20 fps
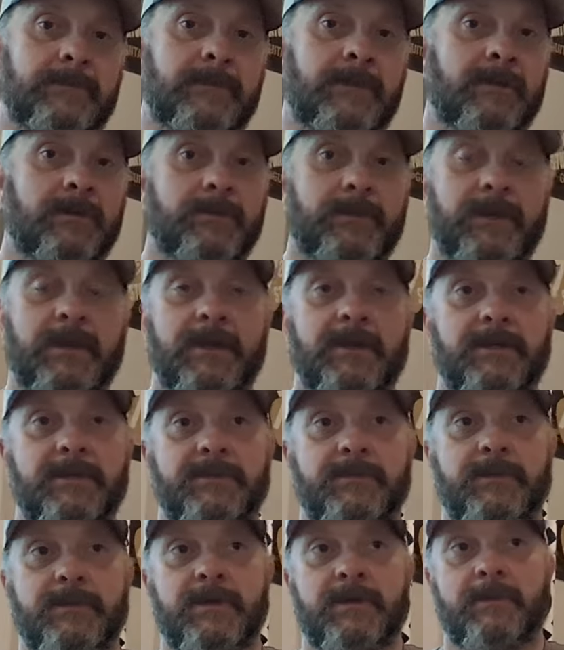you know,
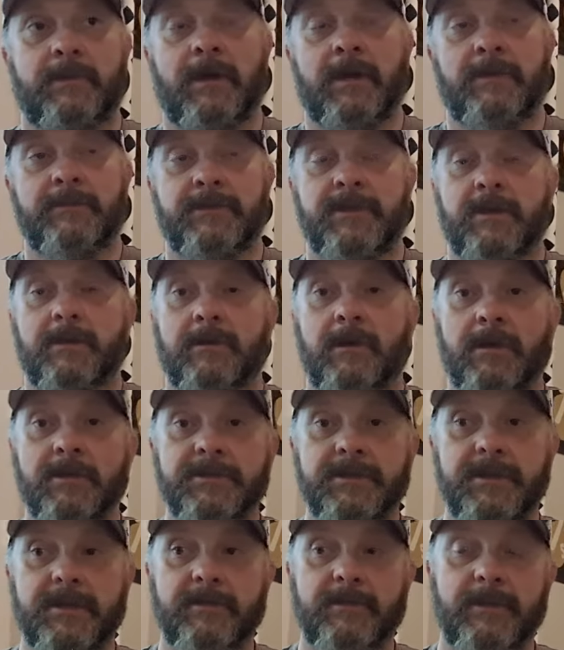because we I have shared
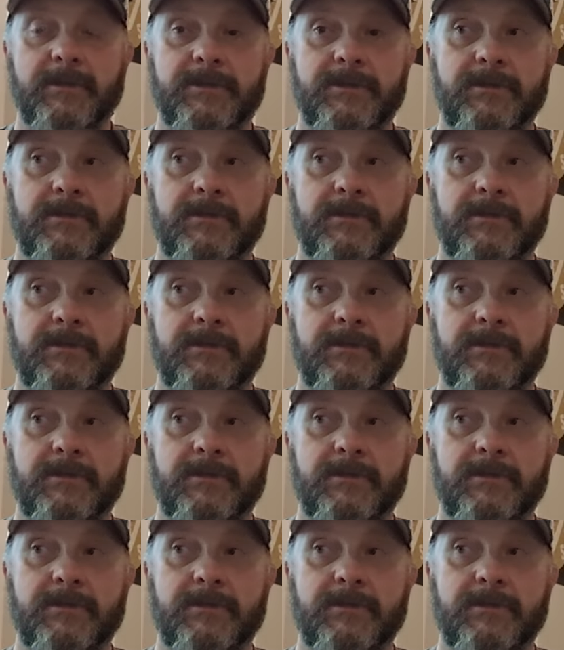custody of my